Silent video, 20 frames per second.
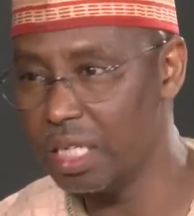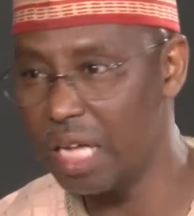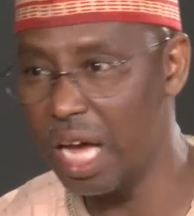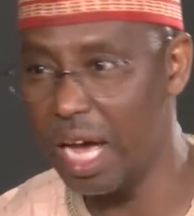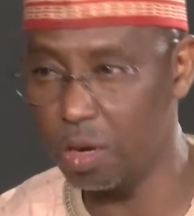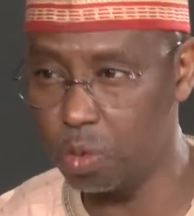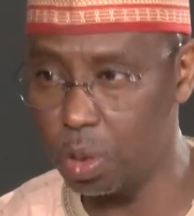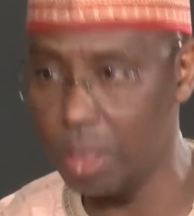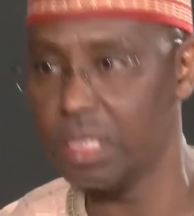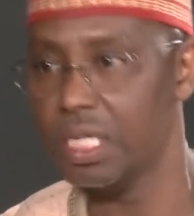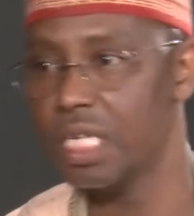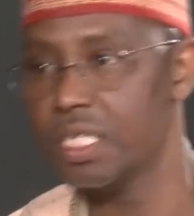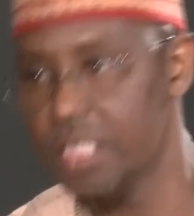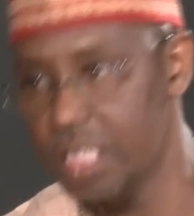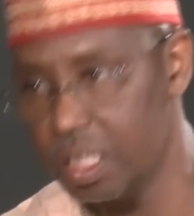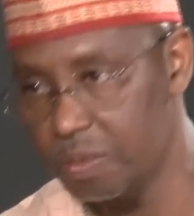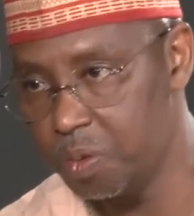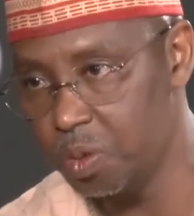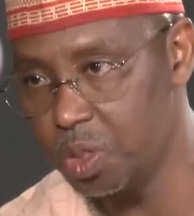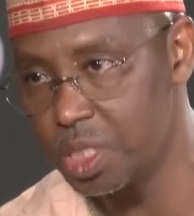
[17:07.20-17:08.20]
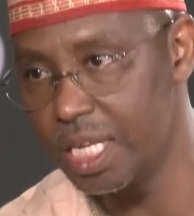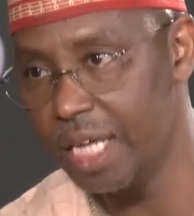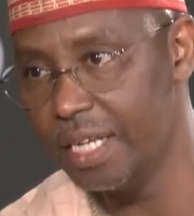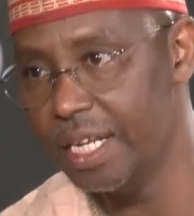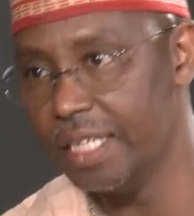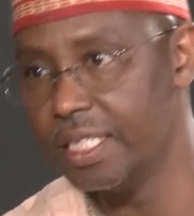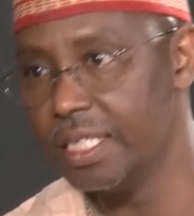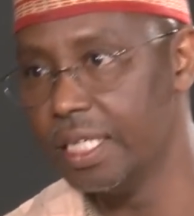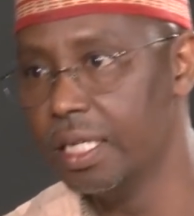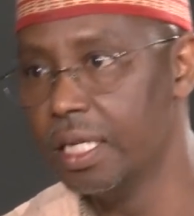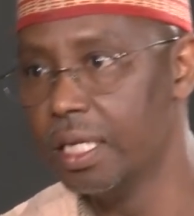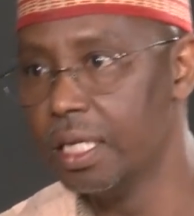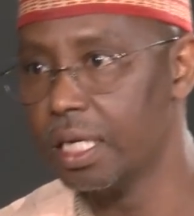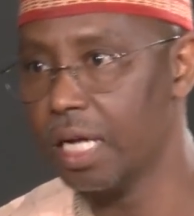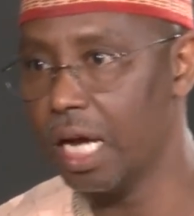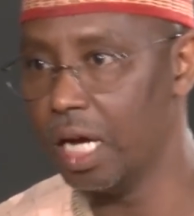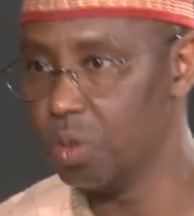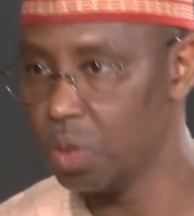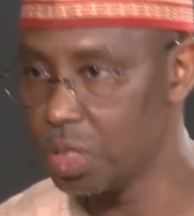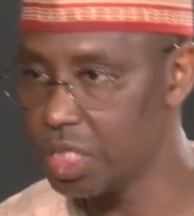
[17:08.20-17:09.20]
I contested for Senate, yeah.
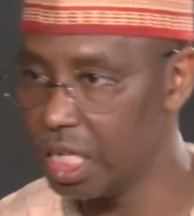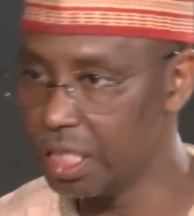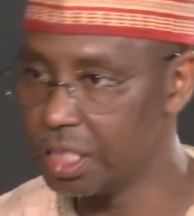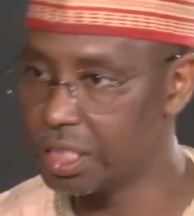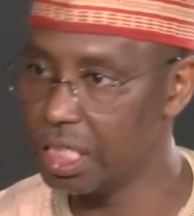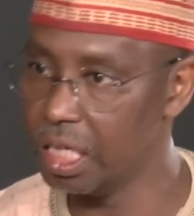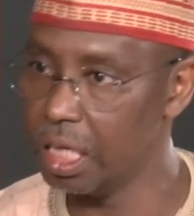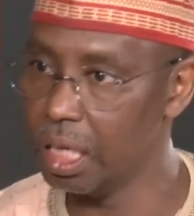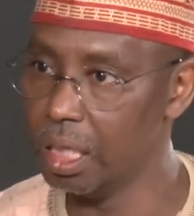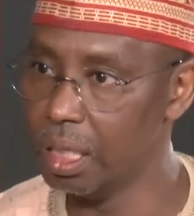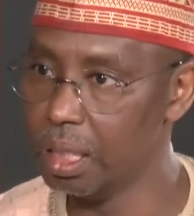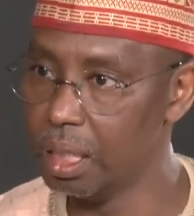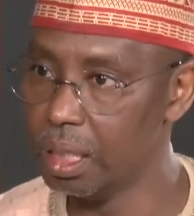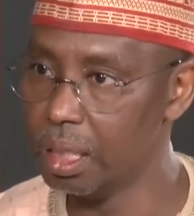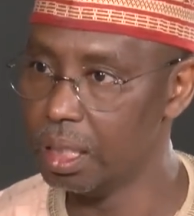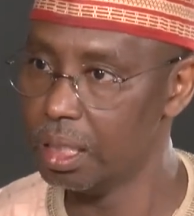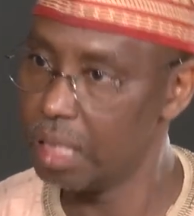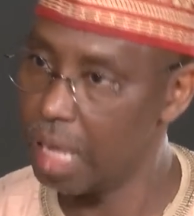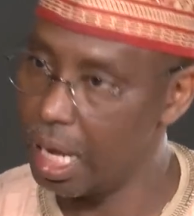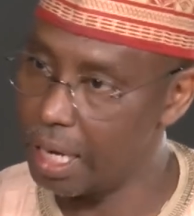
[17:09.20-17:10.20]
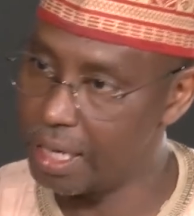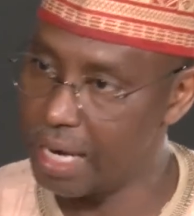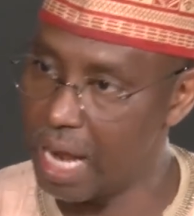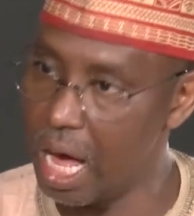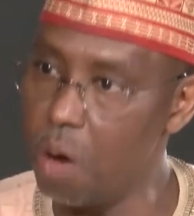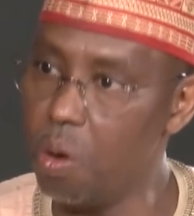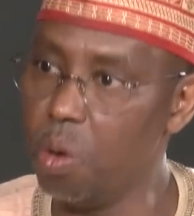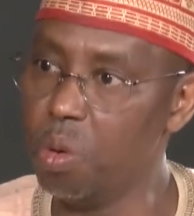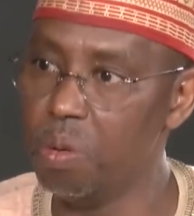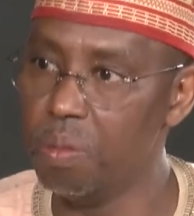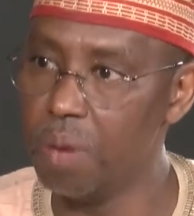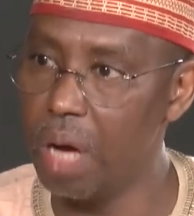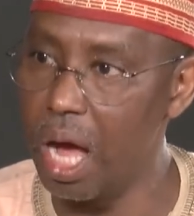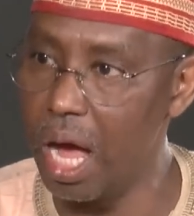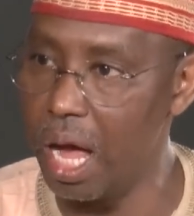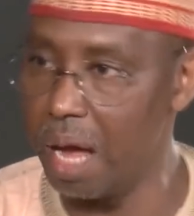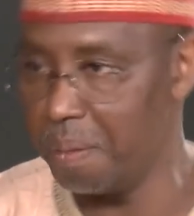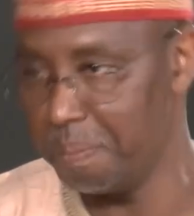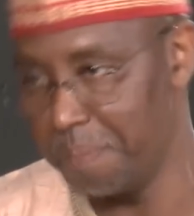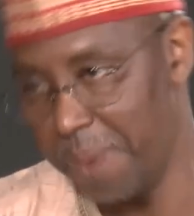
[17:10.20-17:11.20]
Kano Central, yeah, and now
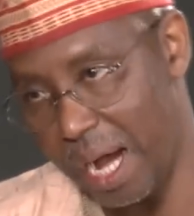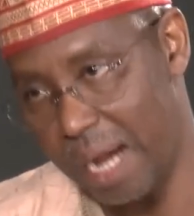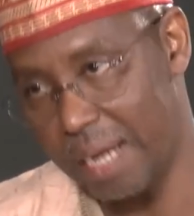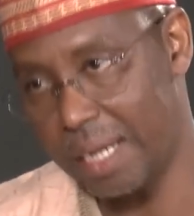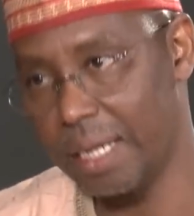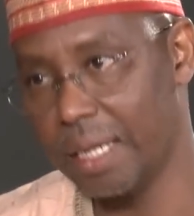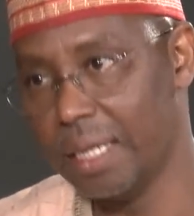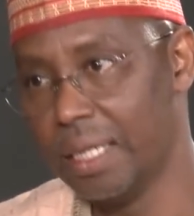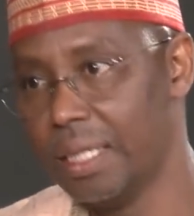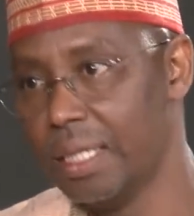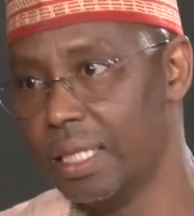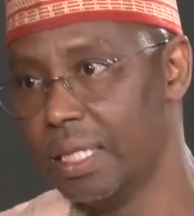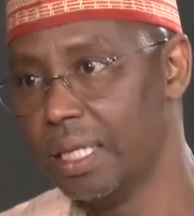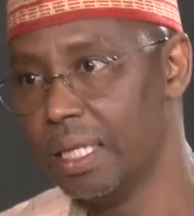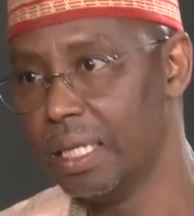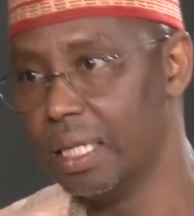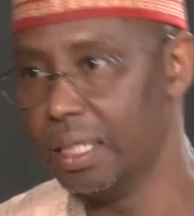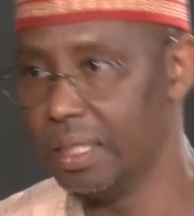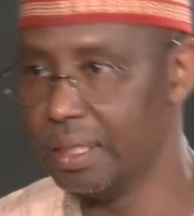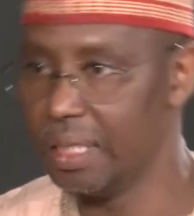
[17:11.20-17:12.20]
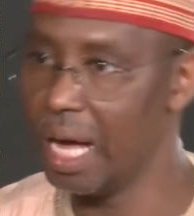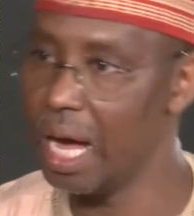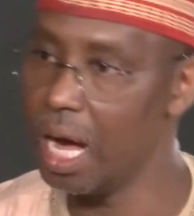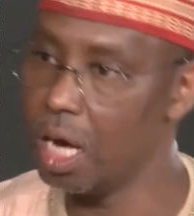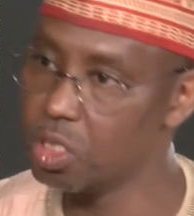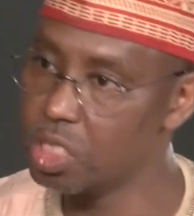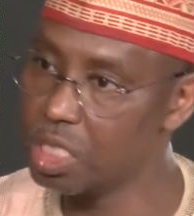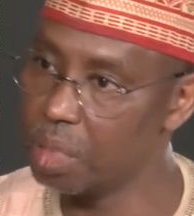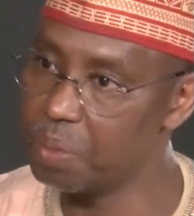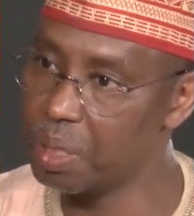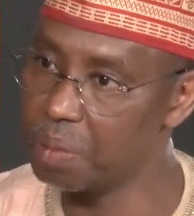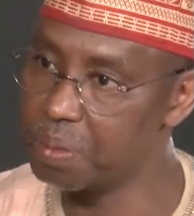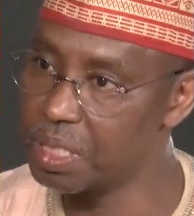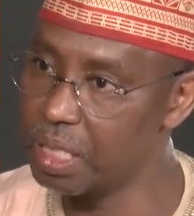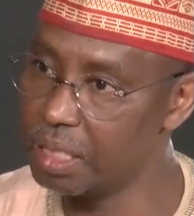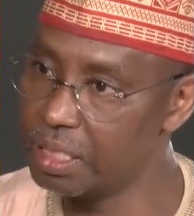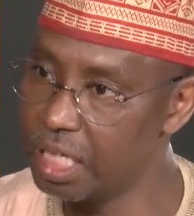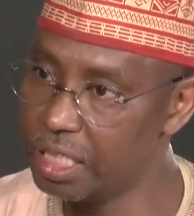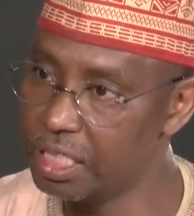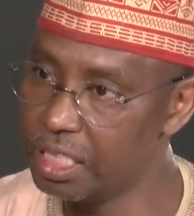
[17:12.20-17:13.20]
I am back yeah. in the House of
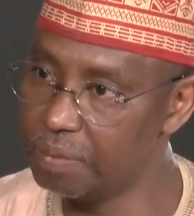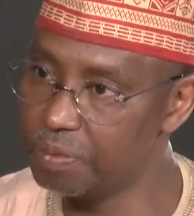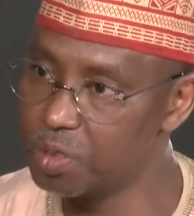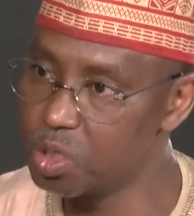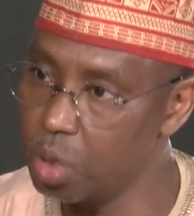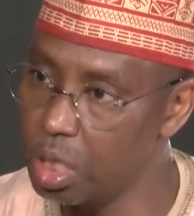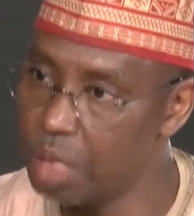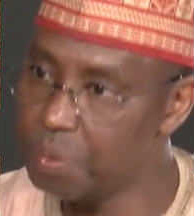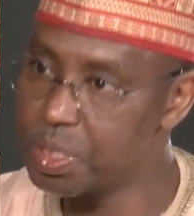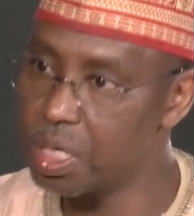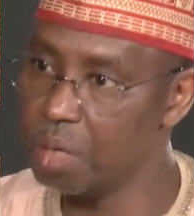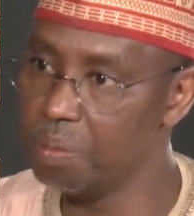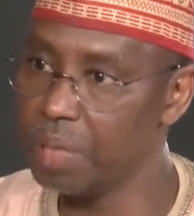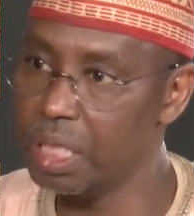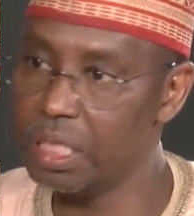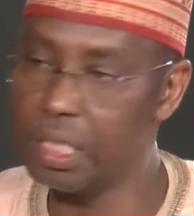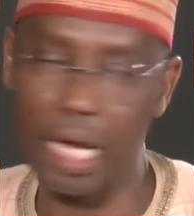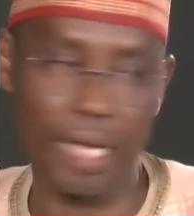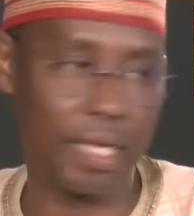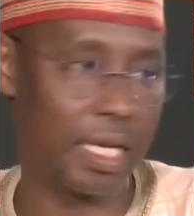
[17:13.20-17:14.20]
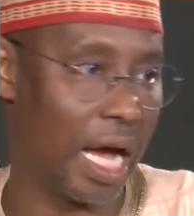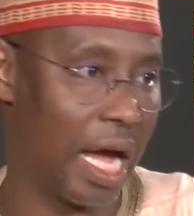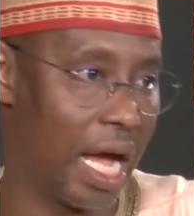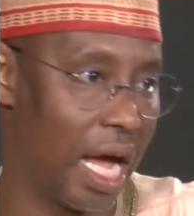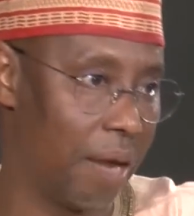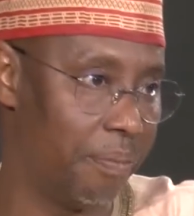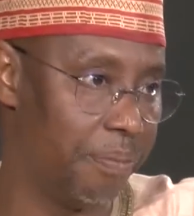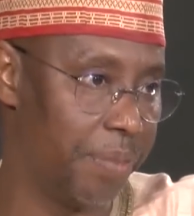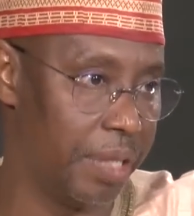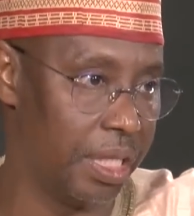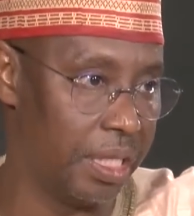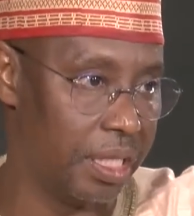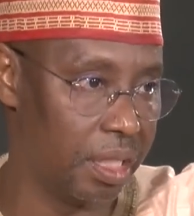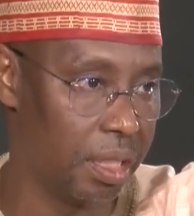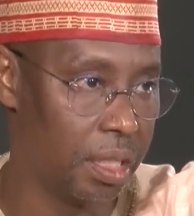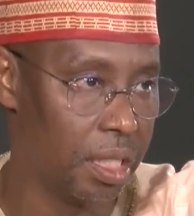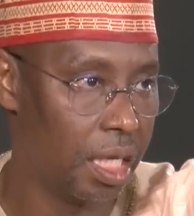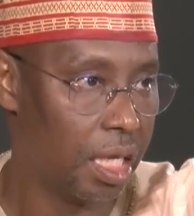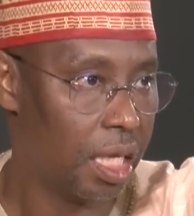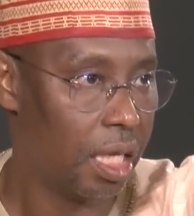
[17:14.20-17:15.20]
Representatives. Yes. So if somebody and I have
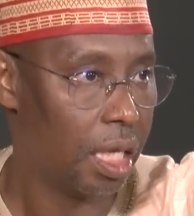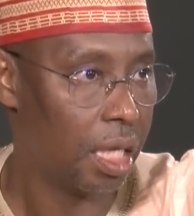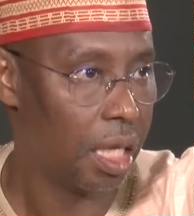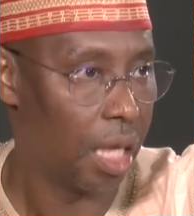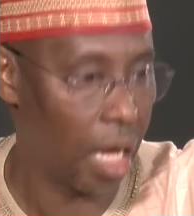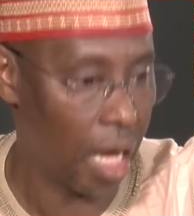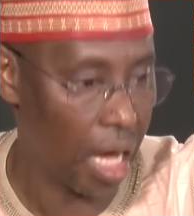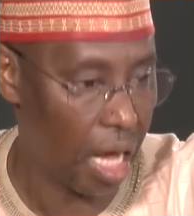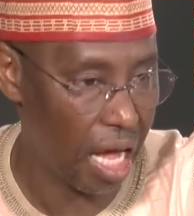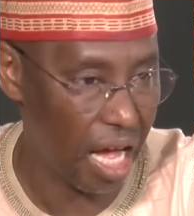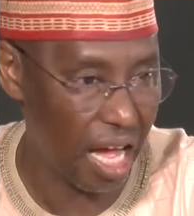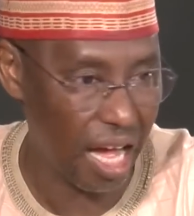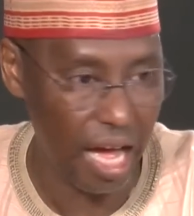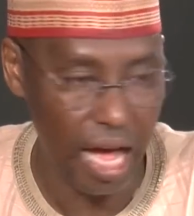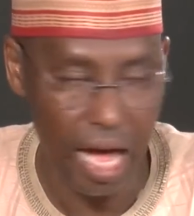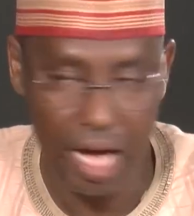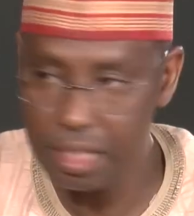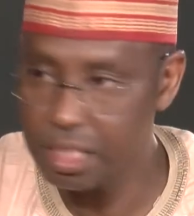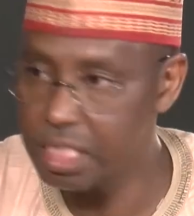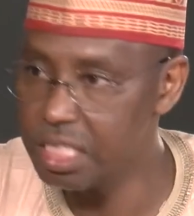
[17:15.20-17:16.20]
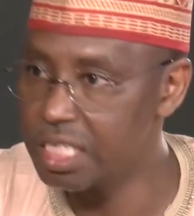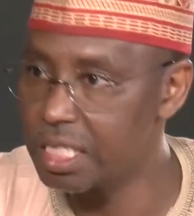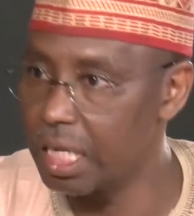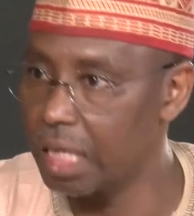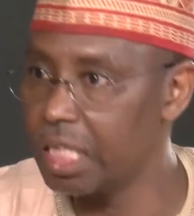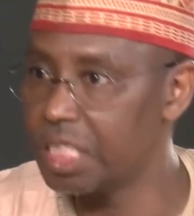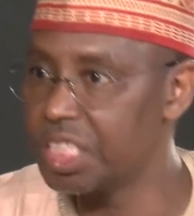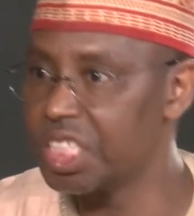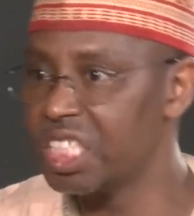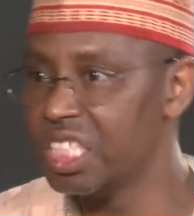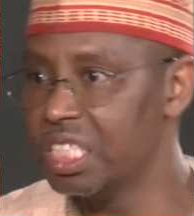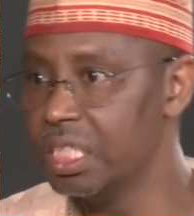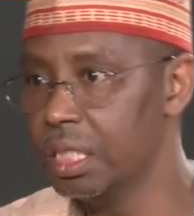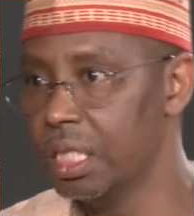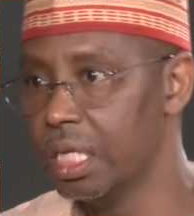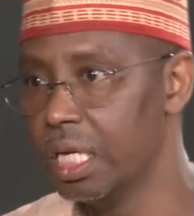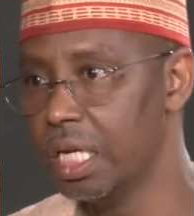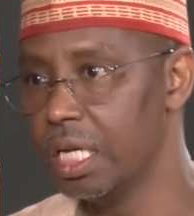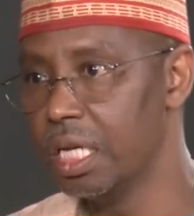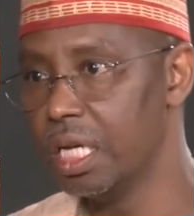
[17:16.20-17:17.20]
been uh, acting secretary
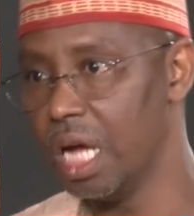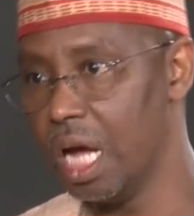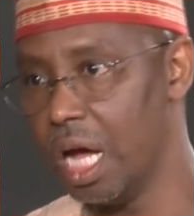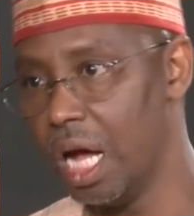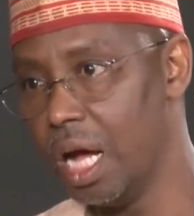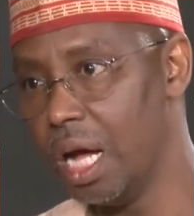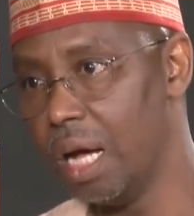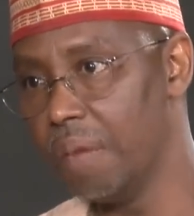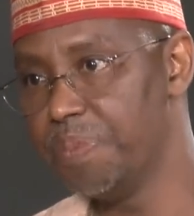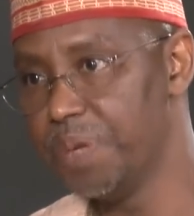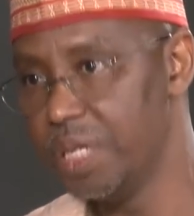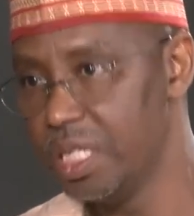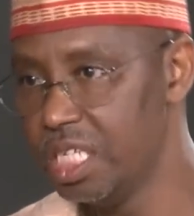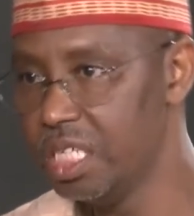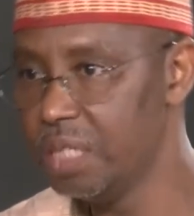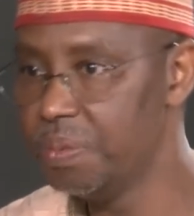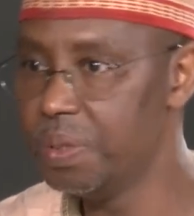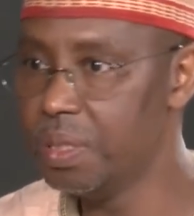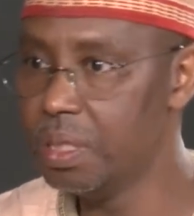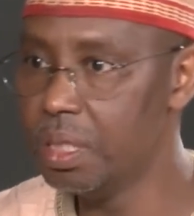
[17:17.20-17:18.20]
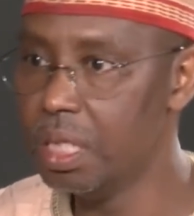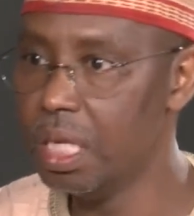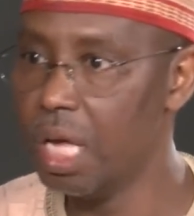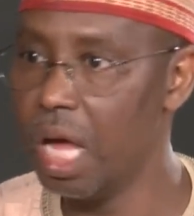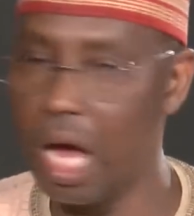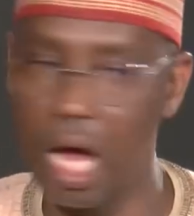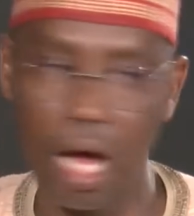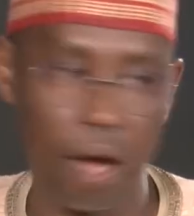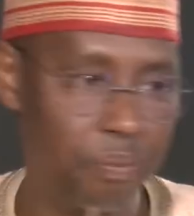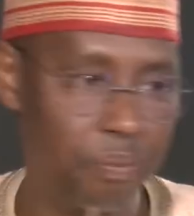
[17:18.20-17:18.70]
uh, PDP. I have